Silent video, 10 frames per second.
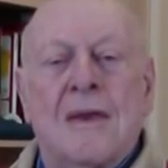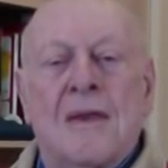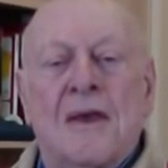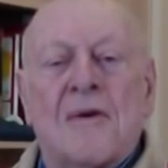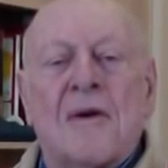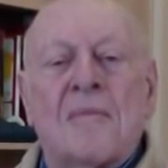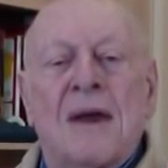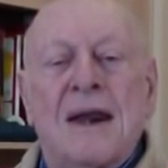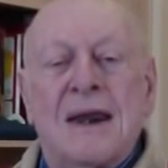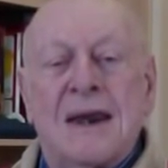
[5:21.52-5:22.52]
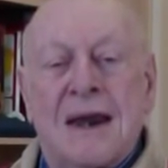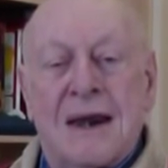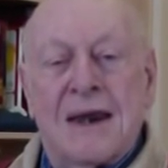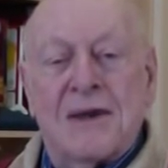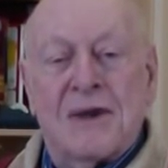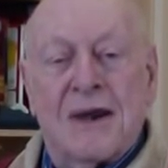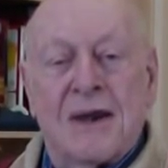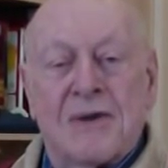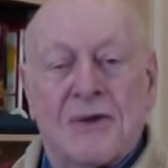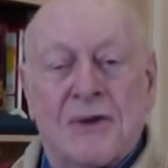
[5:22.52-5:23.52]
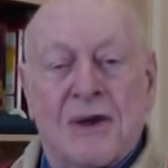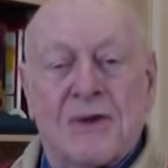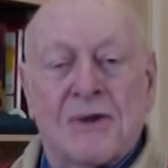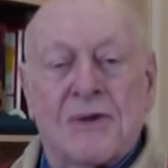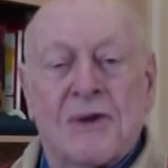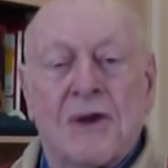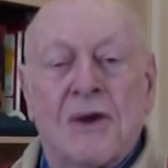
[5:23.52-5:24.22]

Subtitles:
There are many techniques and exercises